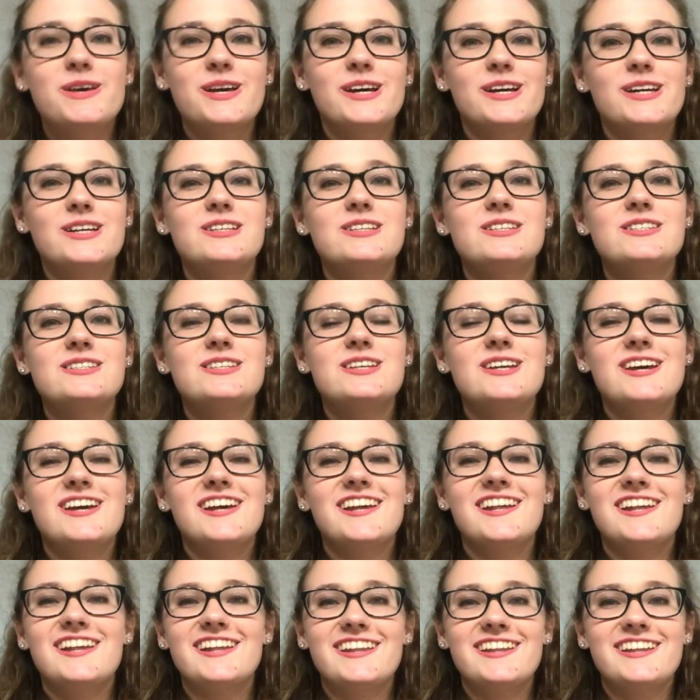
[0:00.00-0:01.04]
because
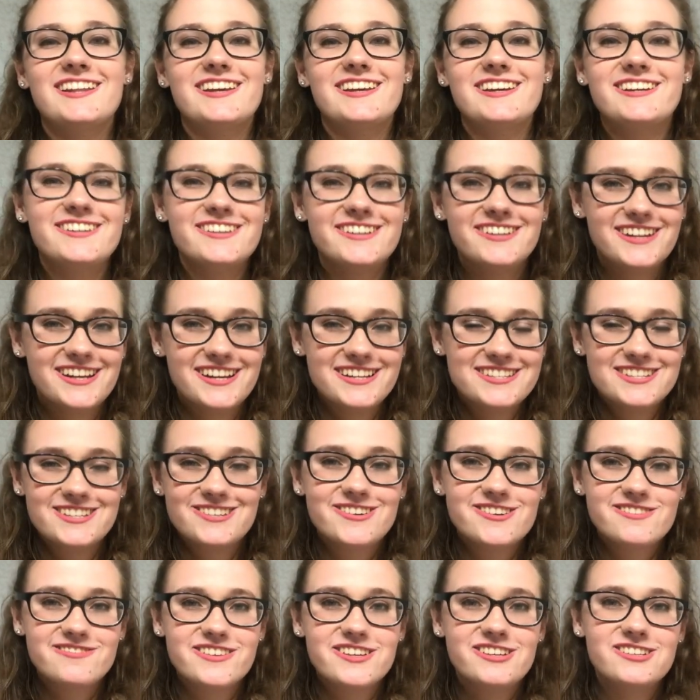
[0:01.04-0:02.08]
it's your
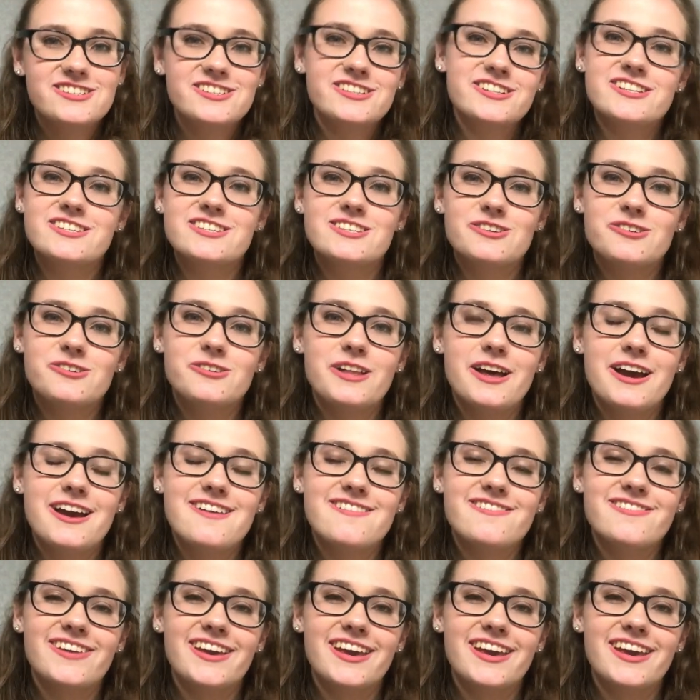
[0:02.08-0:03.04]
future, it's your life,